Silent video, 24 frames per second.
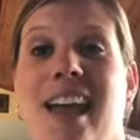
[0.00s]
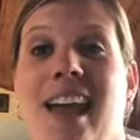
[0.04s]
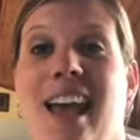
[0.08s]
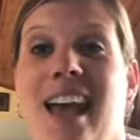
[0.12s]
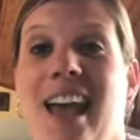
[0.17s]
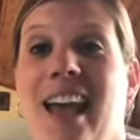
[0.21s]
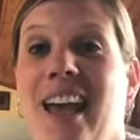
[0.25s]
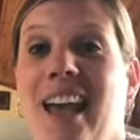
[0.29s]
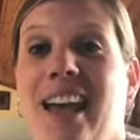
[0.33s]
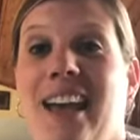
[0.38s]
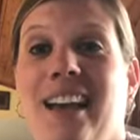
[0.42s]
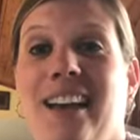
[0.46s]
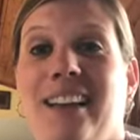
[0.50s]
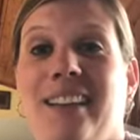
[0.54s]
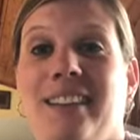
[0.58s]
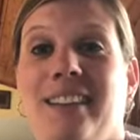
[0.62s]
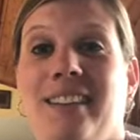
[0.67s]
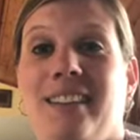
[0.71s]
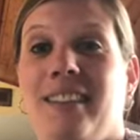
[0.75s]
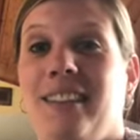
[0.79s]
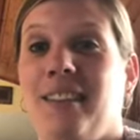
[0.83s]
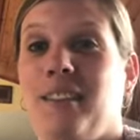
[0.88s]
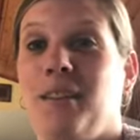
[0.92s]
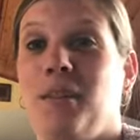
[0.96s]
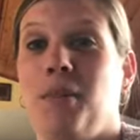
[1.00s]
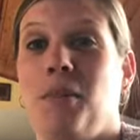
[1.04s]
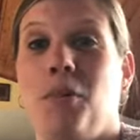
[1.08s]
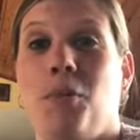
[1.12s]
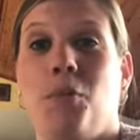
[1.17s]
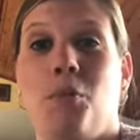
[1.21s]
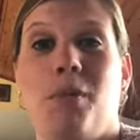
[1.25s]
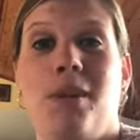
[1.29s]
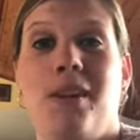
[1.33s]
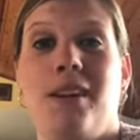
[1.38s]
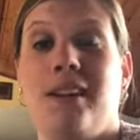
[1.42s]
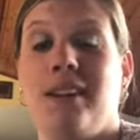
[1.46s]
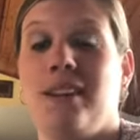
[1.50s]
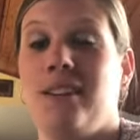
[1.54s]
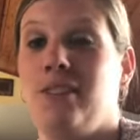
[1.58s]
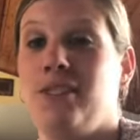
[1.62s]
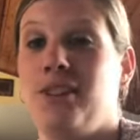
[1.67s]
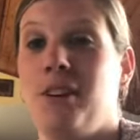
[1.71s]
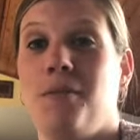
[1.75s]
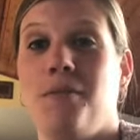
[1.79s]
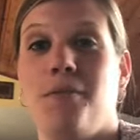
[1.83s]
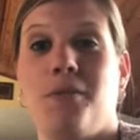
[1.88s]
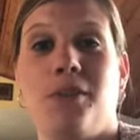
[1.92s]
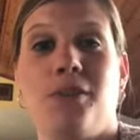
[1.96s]
And we can
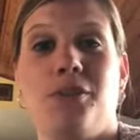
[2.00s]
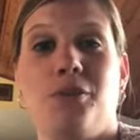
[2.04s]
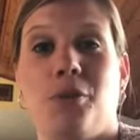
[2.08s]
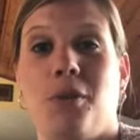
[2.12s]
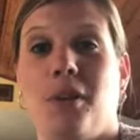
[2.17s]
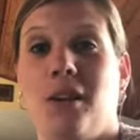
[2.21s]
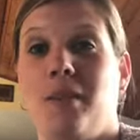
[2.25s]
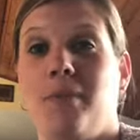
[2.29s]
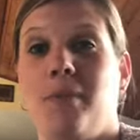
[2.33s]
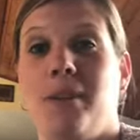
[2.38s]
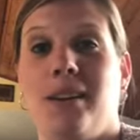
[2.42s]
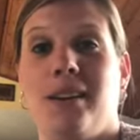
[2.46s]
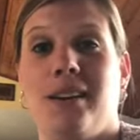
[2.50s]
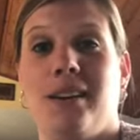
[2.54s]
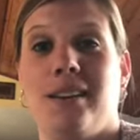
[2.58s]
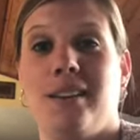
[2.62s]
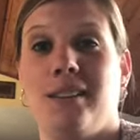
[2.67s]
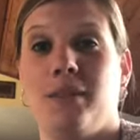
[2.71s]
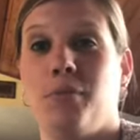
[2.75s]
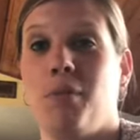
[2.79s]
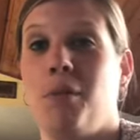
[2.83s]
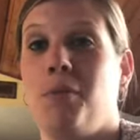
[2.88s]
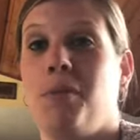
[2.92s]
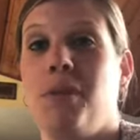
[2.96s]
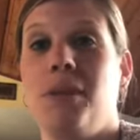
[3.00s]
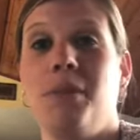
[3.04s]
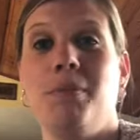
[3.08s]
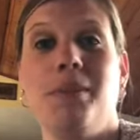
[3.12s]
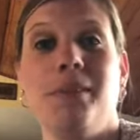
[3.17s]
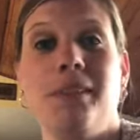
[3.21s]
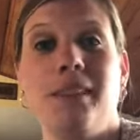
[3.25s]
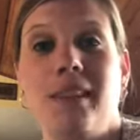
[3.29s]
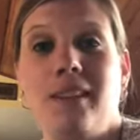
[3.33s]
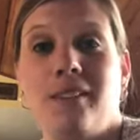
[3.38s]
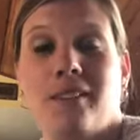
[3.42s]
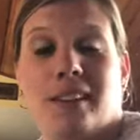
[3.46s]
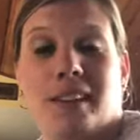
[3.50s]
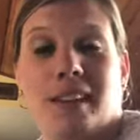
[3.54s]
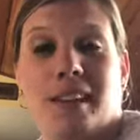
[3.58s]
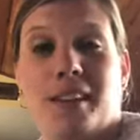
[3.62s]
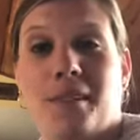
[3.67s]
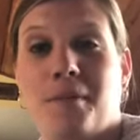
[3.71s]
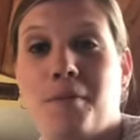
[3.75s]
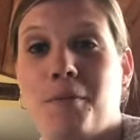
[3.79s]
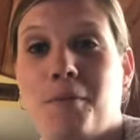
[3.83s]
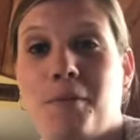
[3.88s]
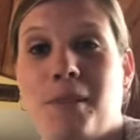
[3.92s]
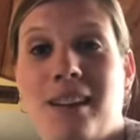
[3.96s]
jump for joy because when we believe in
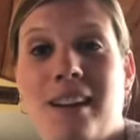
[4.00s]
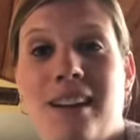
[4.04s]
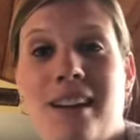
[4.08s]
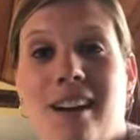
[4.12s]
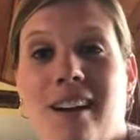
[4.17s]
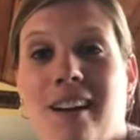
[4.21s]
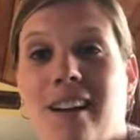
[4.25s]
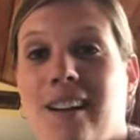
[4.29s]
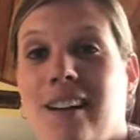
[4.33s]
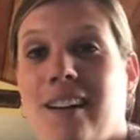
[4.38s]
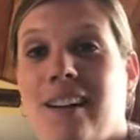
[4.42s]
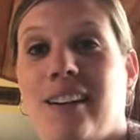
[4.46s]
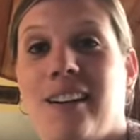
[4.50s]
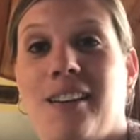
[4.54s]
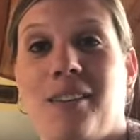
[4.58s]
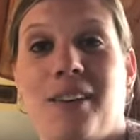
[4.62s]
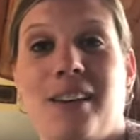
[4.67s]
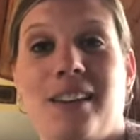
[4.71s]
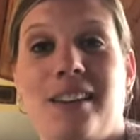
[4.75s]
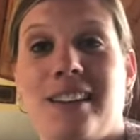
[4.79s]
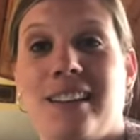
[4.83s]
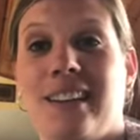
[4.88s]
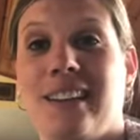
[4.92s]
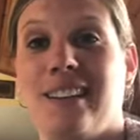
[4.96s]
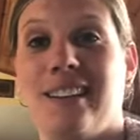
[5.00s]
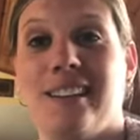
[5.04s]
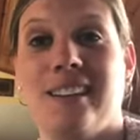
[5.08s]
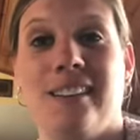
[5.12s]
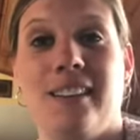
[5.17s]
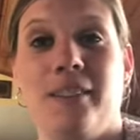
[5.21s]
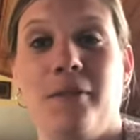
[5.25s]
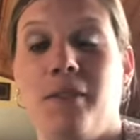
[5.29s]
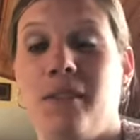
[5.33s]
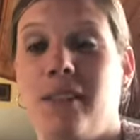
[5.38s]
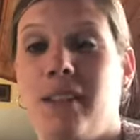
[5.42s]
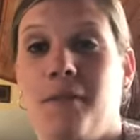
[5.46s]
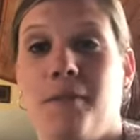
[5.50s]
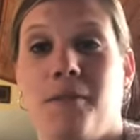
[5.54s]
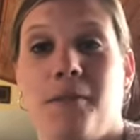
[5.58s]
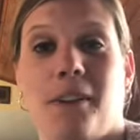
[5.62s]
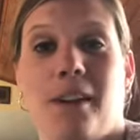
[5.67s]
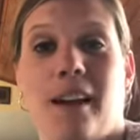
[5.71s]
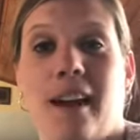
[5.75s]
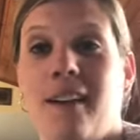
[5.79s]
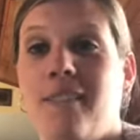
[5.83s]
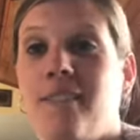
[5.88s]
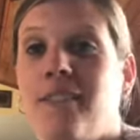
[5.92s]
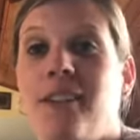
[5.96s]
him, we are going to get to live with him
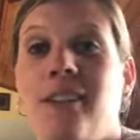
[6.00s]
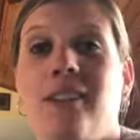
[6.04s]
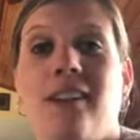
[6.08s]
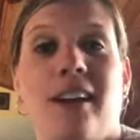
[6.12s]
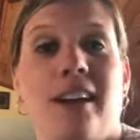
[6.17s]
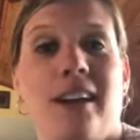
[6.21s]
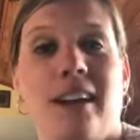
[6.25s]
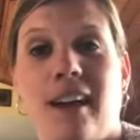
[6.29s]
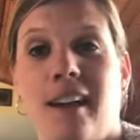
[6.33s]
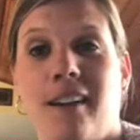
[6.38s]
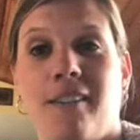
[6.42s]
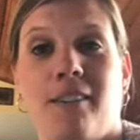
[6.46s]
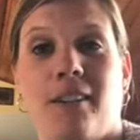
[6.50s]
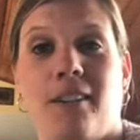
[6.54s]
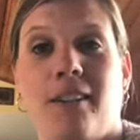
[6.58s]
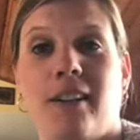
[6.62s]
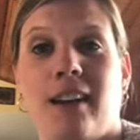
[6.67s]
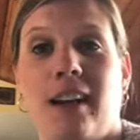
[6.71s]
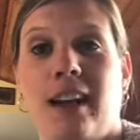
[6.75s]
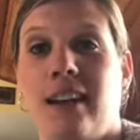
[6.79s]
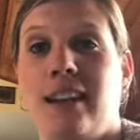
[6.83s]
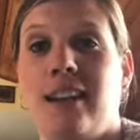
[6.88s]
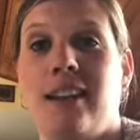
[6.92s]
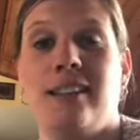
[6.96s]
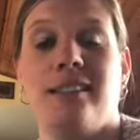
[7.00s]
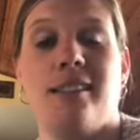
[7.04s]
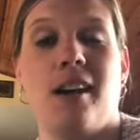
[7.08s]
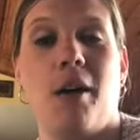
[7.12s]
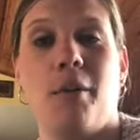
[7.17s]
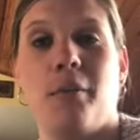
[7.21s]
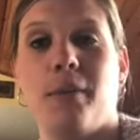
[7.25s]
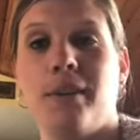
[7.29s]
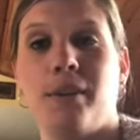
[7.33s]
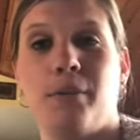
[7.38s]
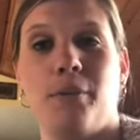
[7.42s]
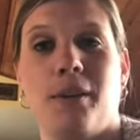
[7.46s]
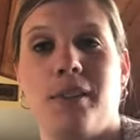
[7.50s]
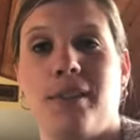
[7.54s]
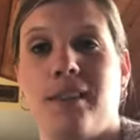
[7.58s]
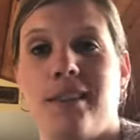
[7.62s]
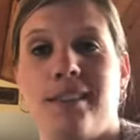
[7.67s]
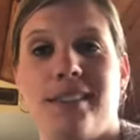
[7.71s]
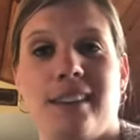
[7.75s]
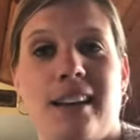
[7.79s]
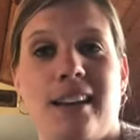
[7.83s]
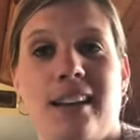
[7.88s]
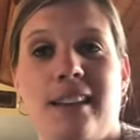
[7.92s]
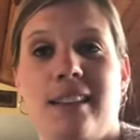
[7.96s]
forever and ever. And he's always with
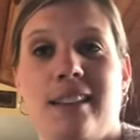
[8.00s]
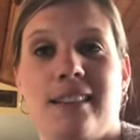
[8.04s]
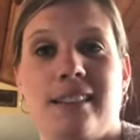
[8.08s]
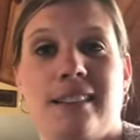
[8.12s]
us and he's